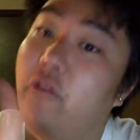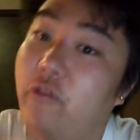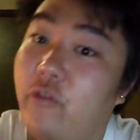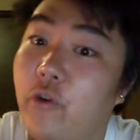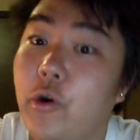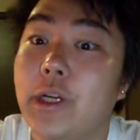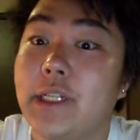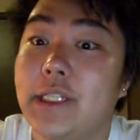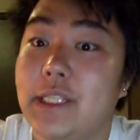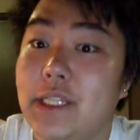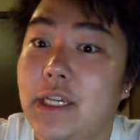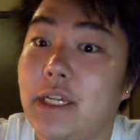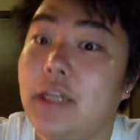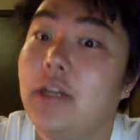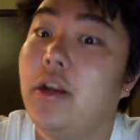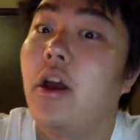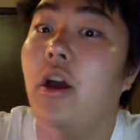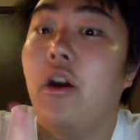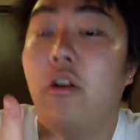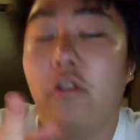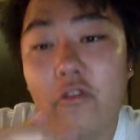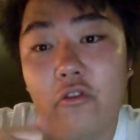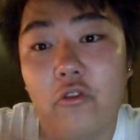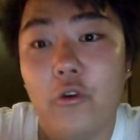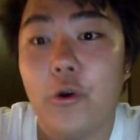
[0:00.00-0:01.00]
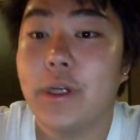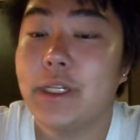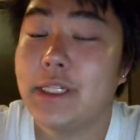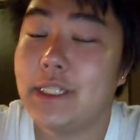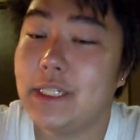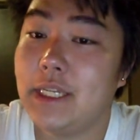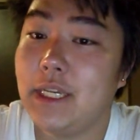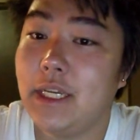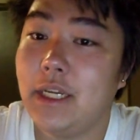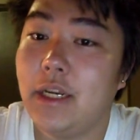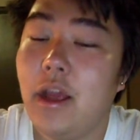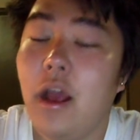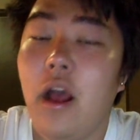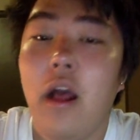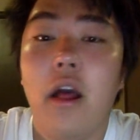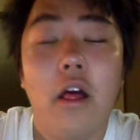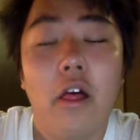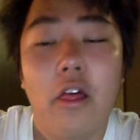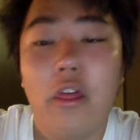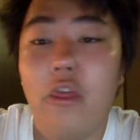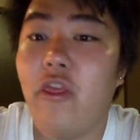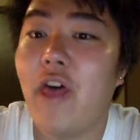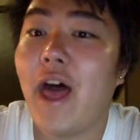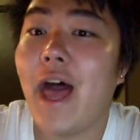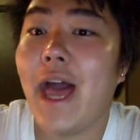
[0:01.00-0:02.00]
14.
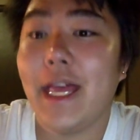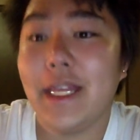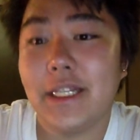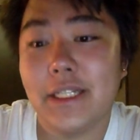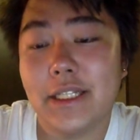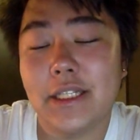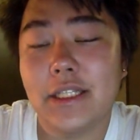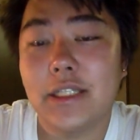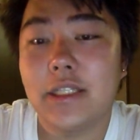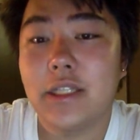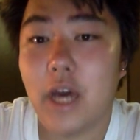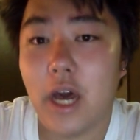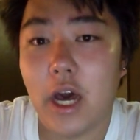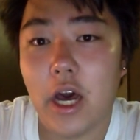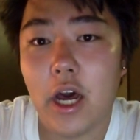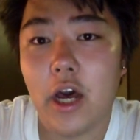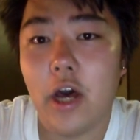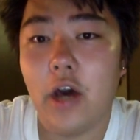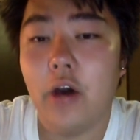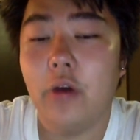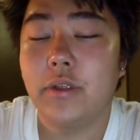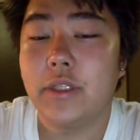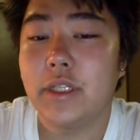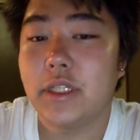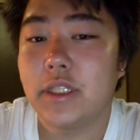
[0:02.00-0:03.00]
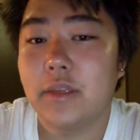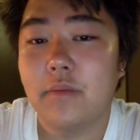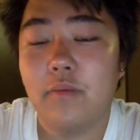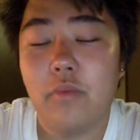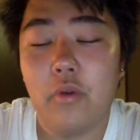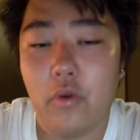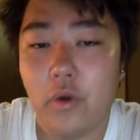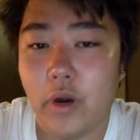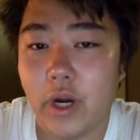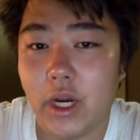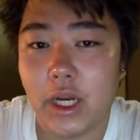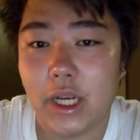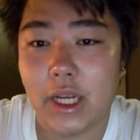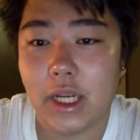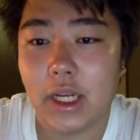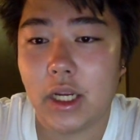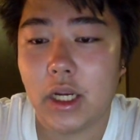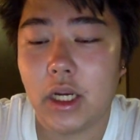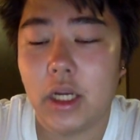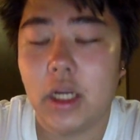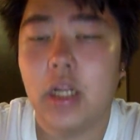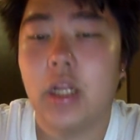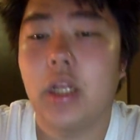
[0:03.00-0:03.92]
That is so disappointing.